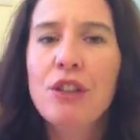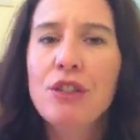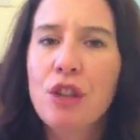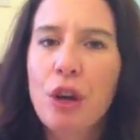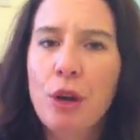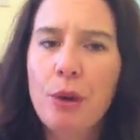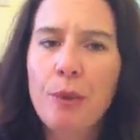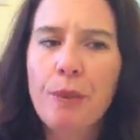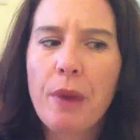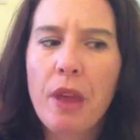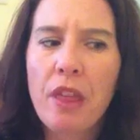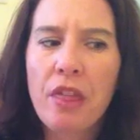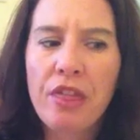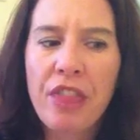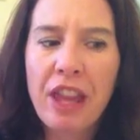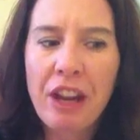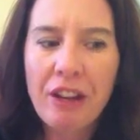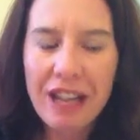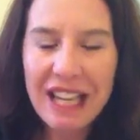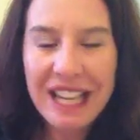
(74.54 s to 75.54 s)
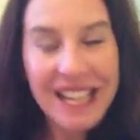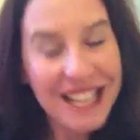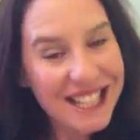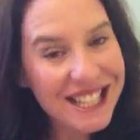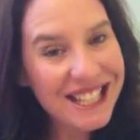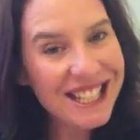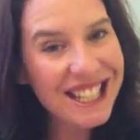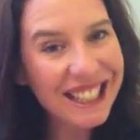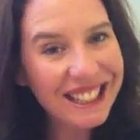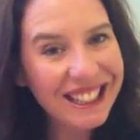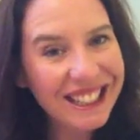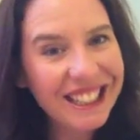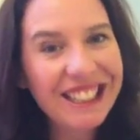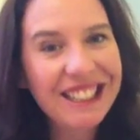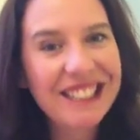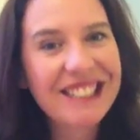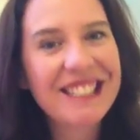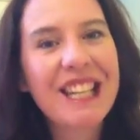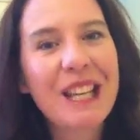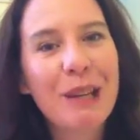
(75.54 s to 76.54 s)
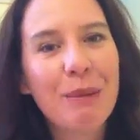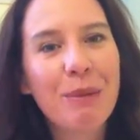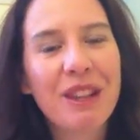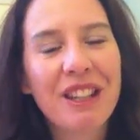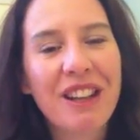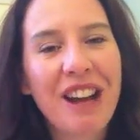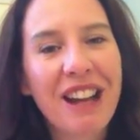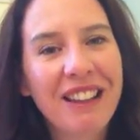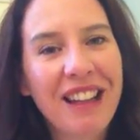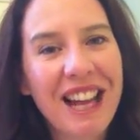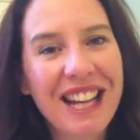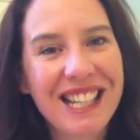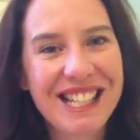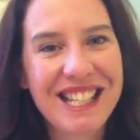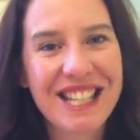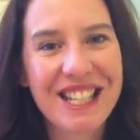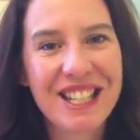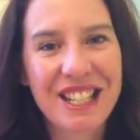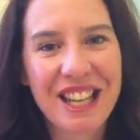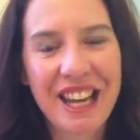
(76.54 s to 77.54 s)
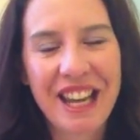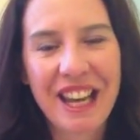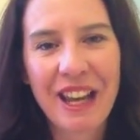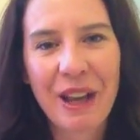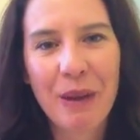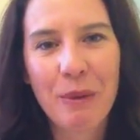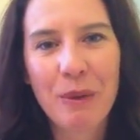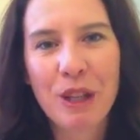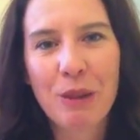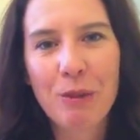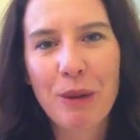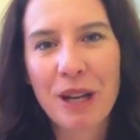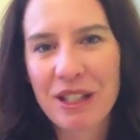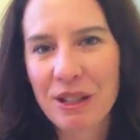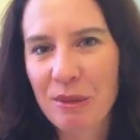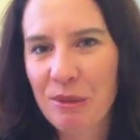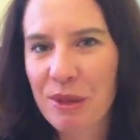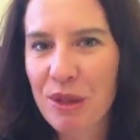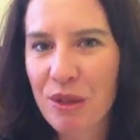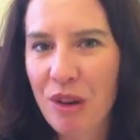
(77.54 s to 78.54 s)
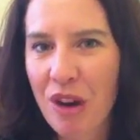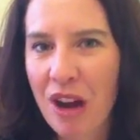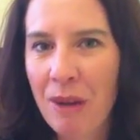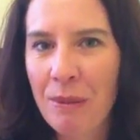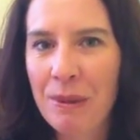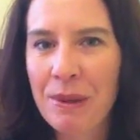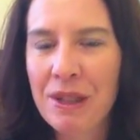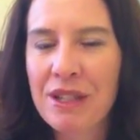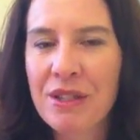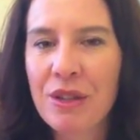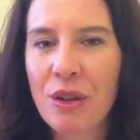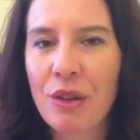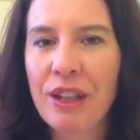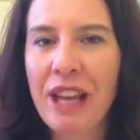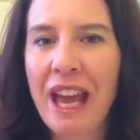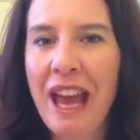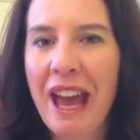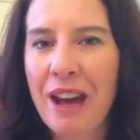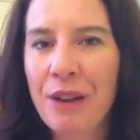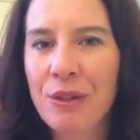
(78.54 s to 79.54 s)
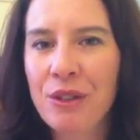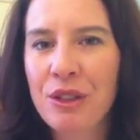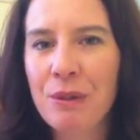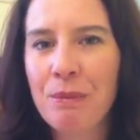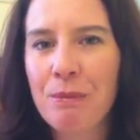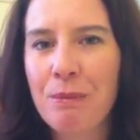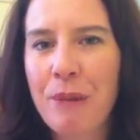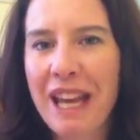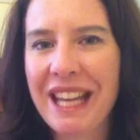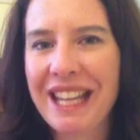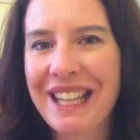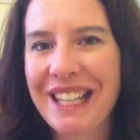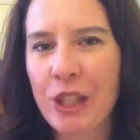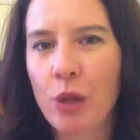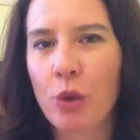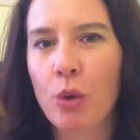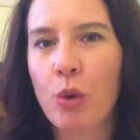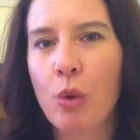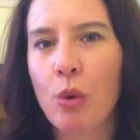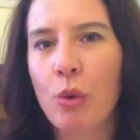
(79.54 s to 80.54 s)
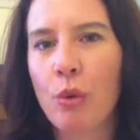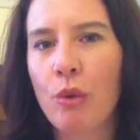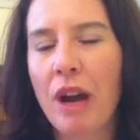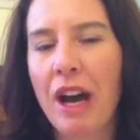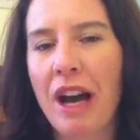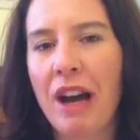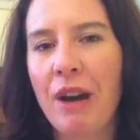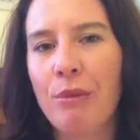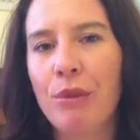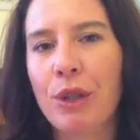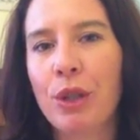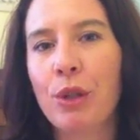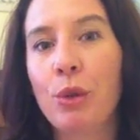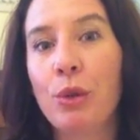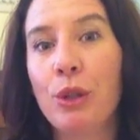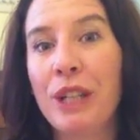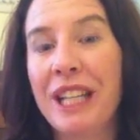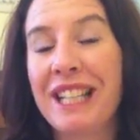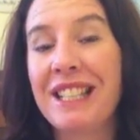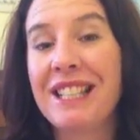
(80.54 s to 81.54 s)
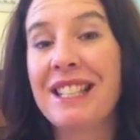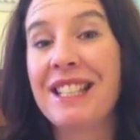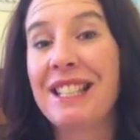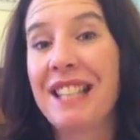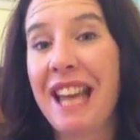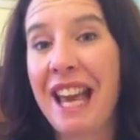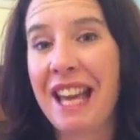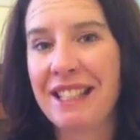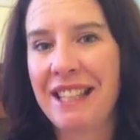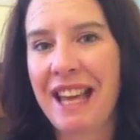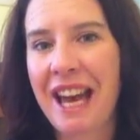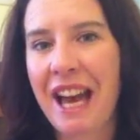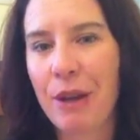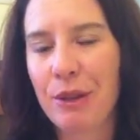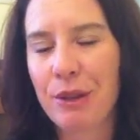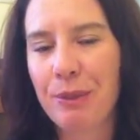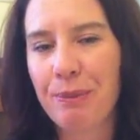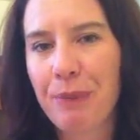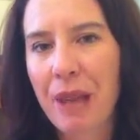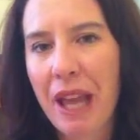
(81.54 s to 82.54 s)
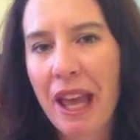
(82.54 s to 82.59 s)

So there is a little tip that I like to share with my subscribers on how to make your uh, recordings stand out.